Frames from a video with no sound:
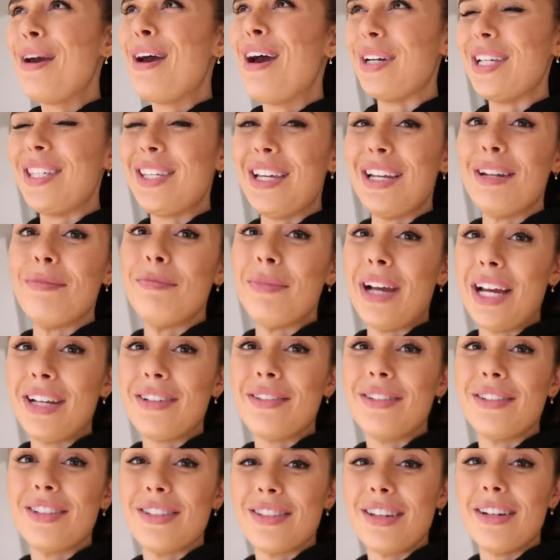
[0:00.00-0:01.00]
But I sit in
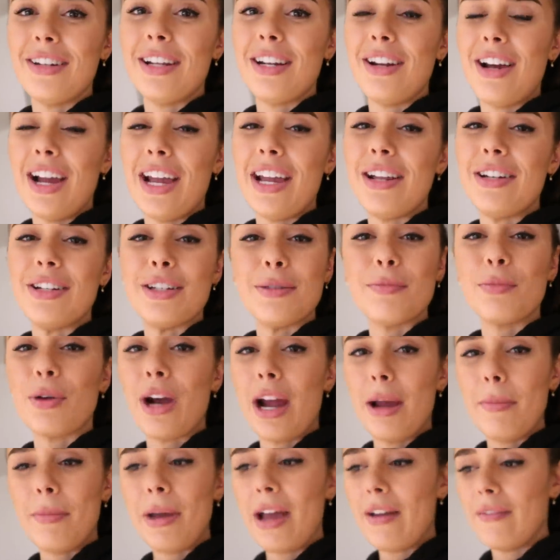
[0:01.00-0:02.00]
bed on a Sunday night and just
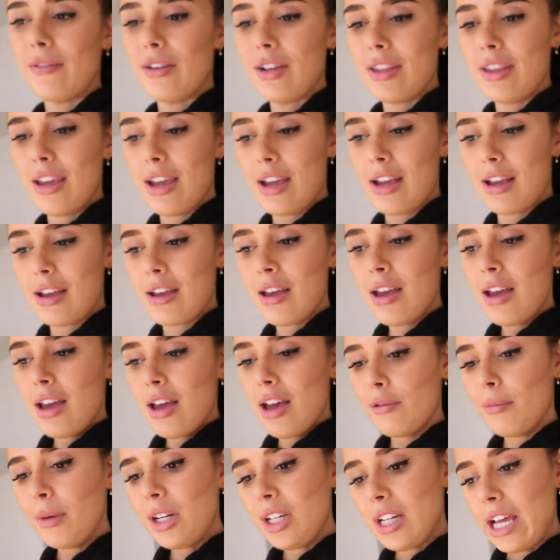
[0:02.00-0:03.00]
prep everything
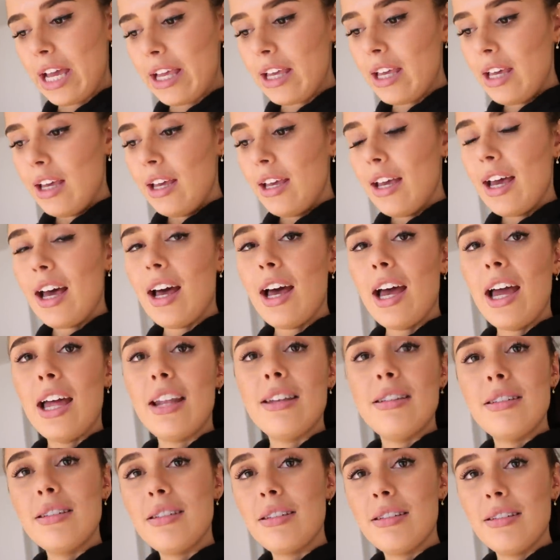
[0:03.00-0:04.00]
for Monday.
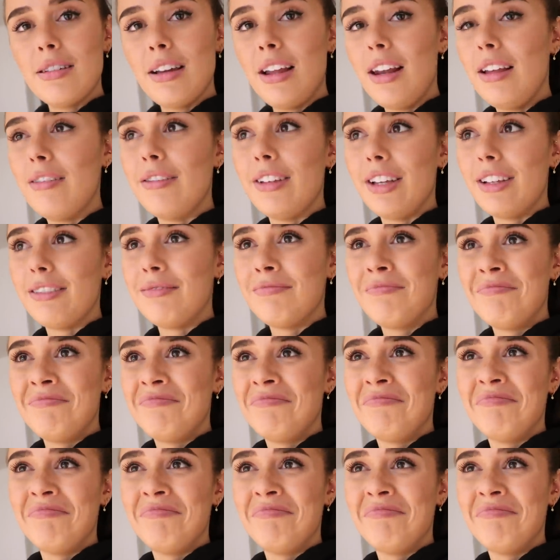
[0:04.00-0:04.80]
And I love it.